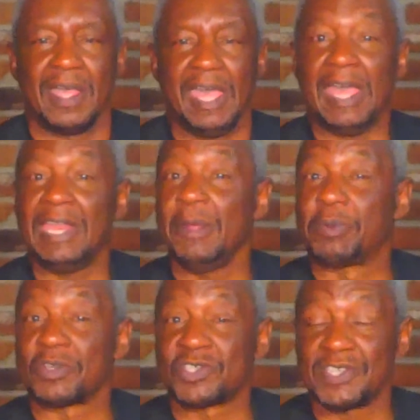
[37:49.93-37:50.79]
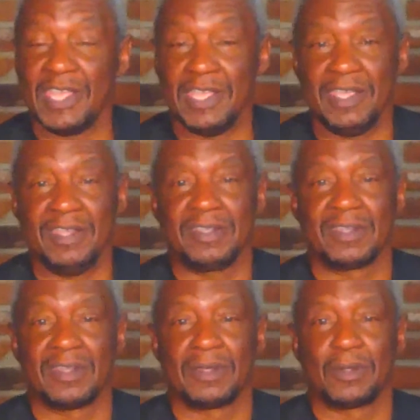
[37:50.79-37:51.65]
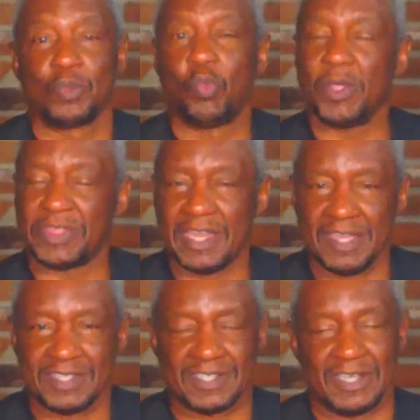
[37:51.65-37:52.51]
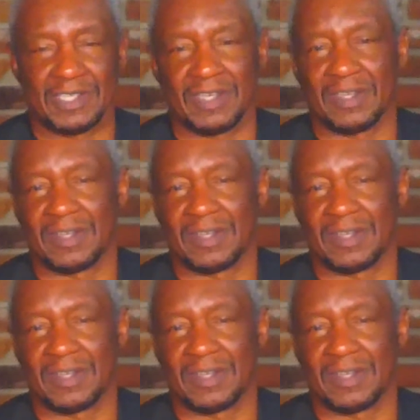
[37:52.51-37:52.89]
and he proceeds with the decision.